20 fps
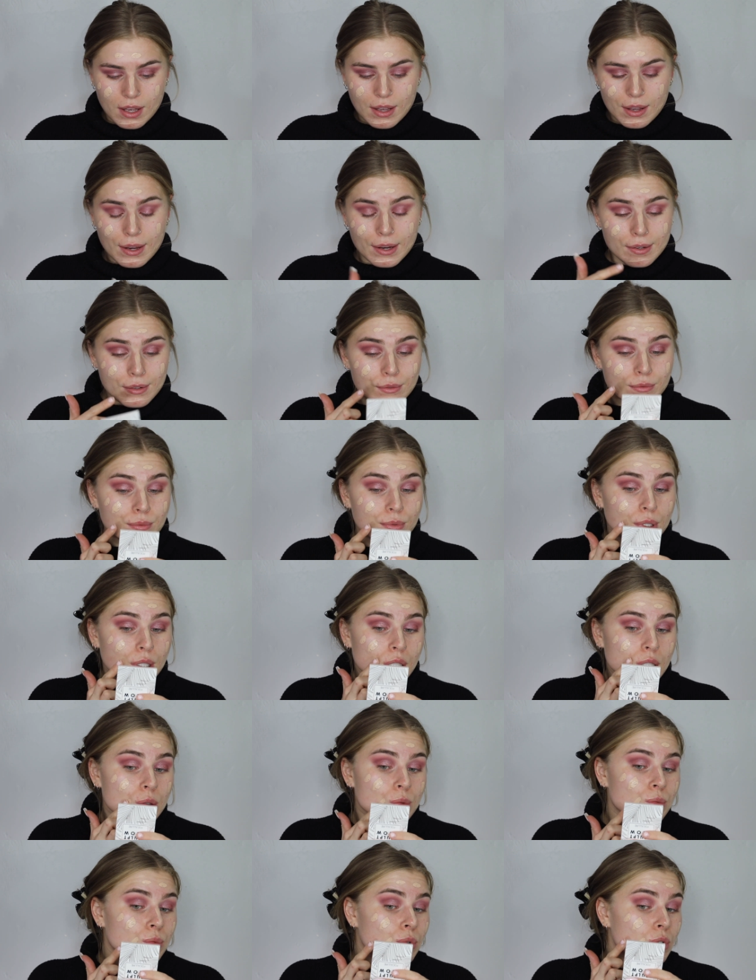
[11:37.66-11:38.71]
kind of
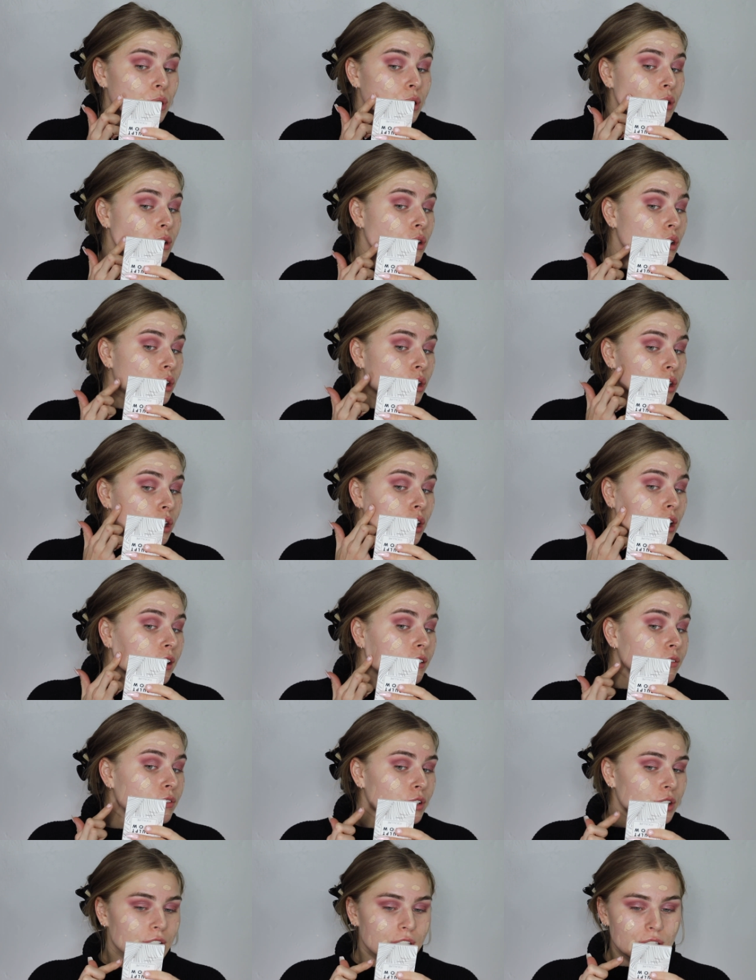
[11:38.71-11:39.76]
where I want the
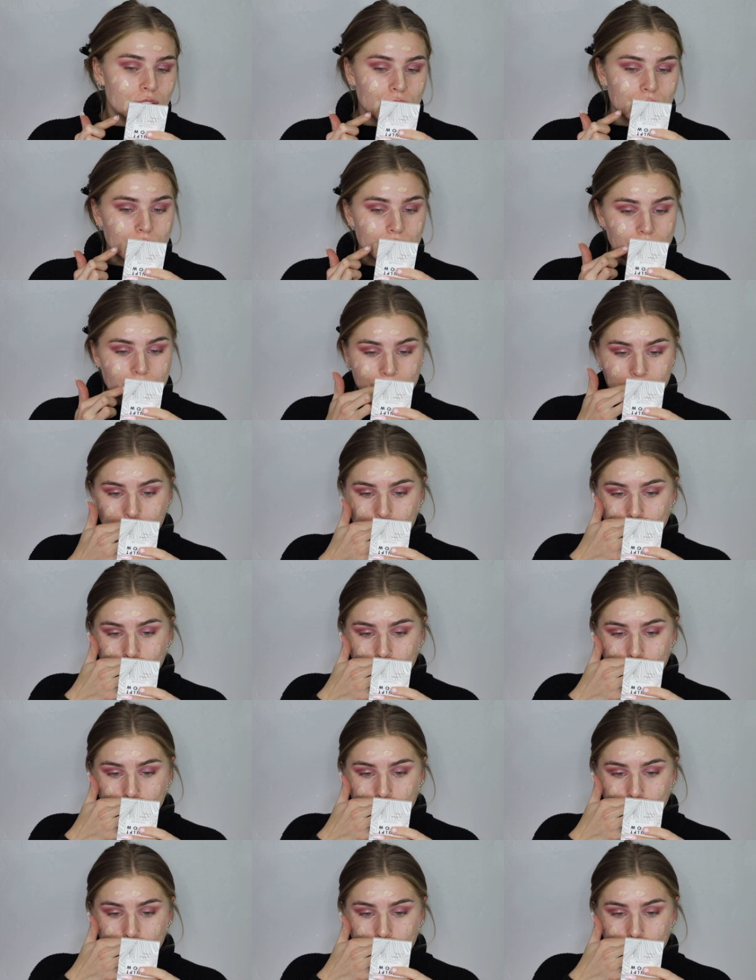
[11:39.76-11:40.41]
coverage.